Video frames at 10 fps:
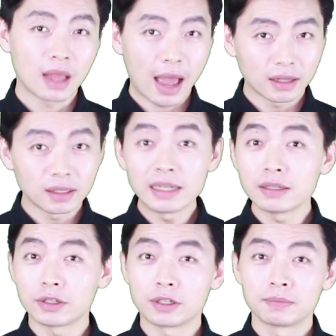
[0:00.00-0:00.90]
At
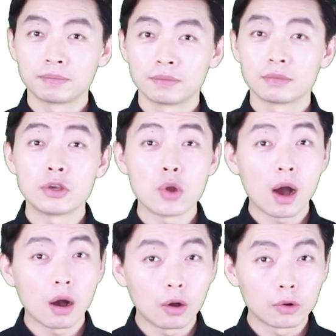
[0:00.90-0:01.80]
least you
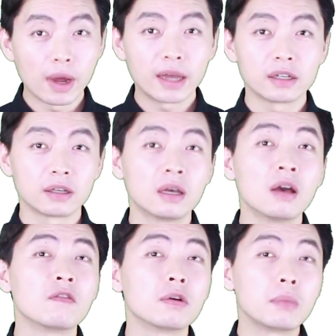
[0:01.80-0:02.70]
are already
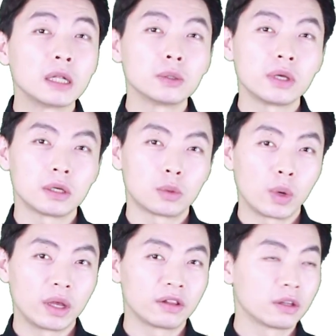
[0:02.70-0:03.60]
familiar
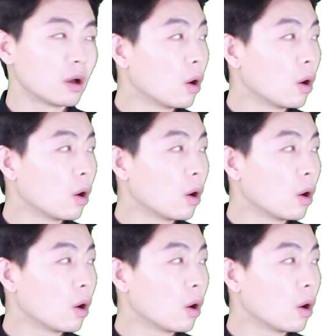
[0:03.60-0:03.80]
with